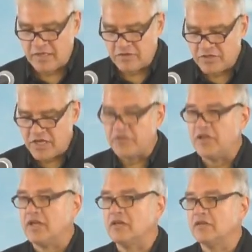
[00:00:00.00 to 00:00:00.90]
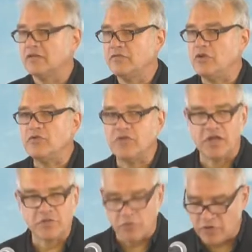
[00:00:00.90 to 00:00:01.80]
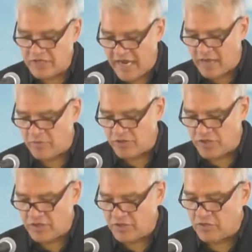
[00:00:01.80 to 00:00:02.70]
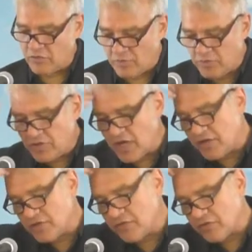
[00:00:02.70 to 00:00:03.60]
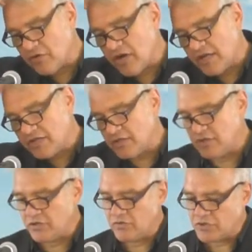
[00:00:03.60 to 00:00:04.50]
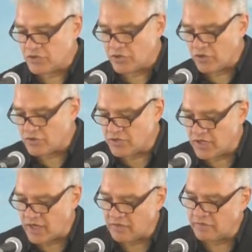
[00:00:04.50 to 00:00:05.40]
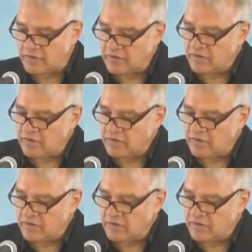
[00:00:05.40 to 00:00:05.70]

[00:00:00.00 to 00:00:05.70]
Now, there's few things more damaging to the reputation of Christ and to his church than